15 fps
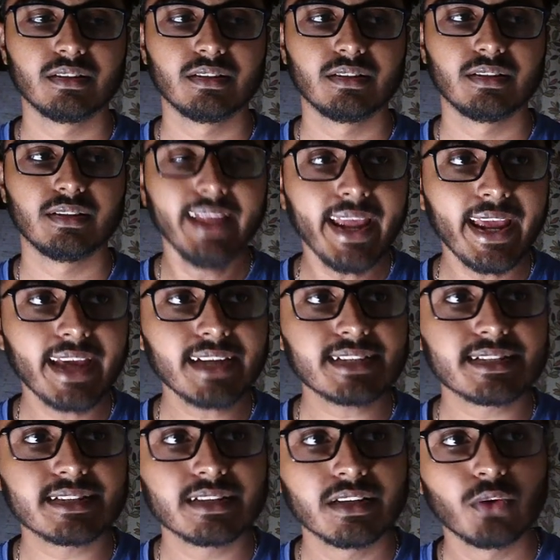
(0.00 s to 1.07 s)

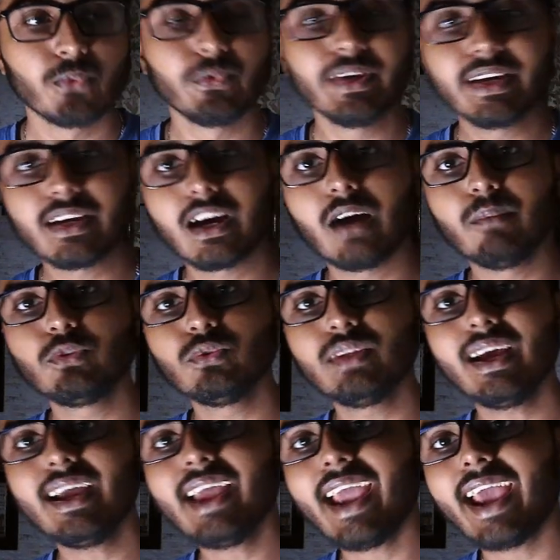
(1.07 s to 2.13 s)
Next, we come to
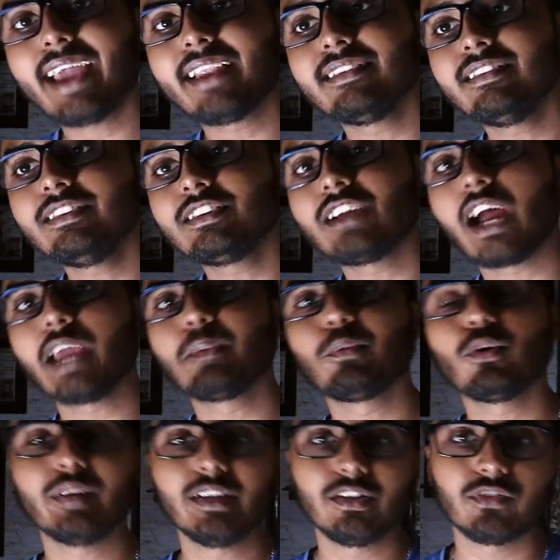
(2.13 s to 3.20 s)
the another type
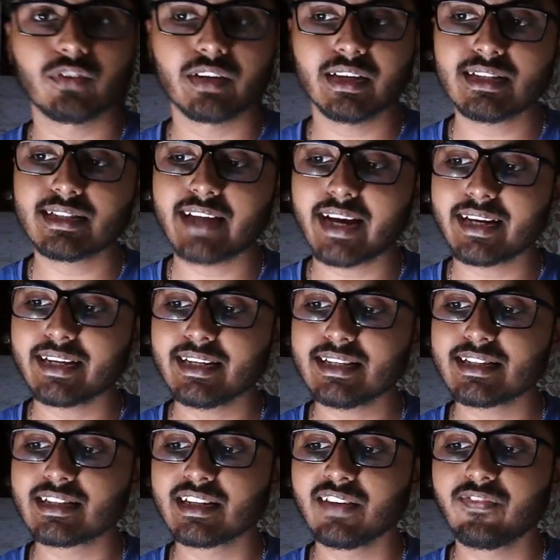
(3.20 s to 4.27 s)
of interest, that is
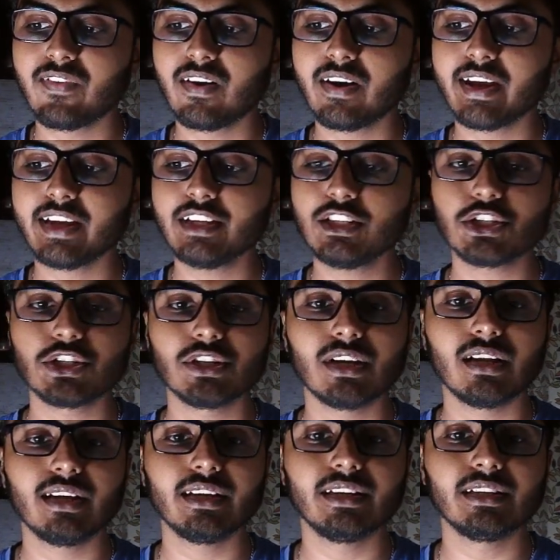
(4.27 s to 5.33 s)

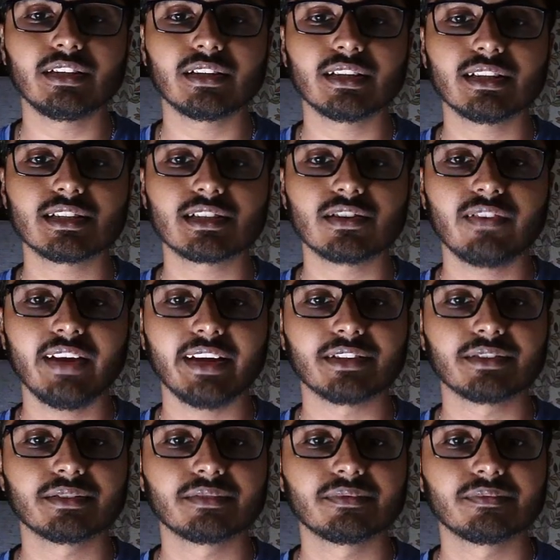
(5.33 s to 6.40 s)
differential interest rate.
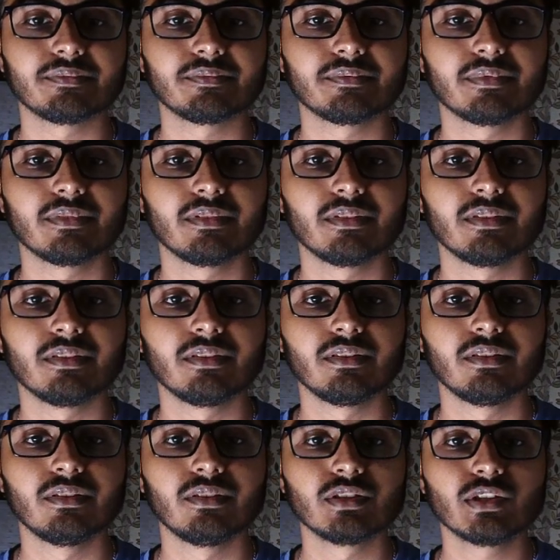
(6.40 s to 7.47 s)

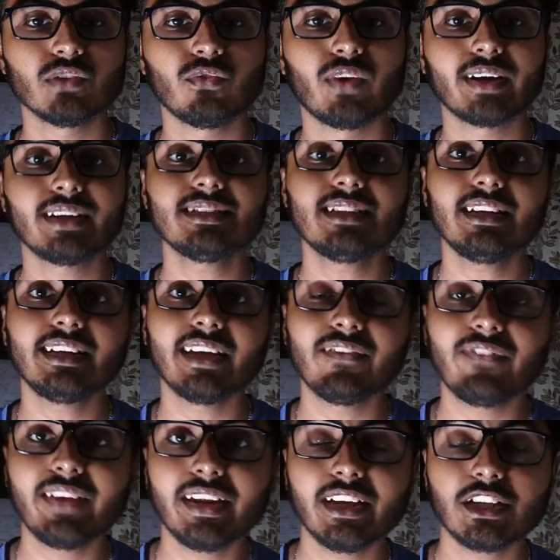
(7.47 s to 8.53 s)
So what is the
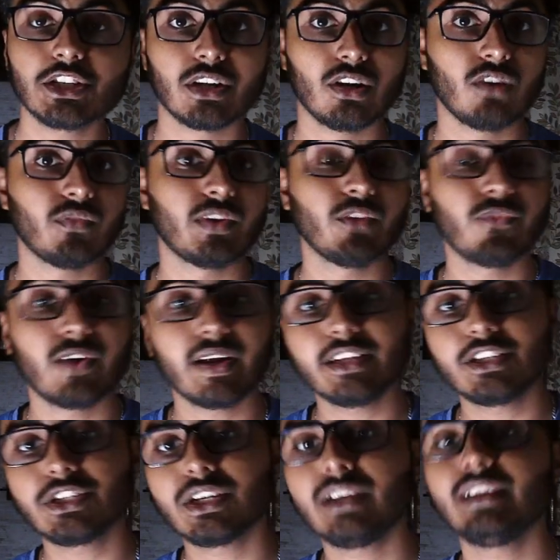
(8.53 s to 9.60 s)
definition of
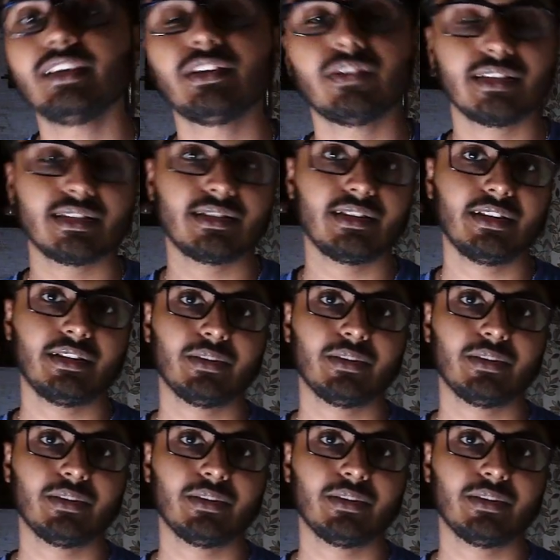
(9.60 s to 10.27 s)
differential interest rate?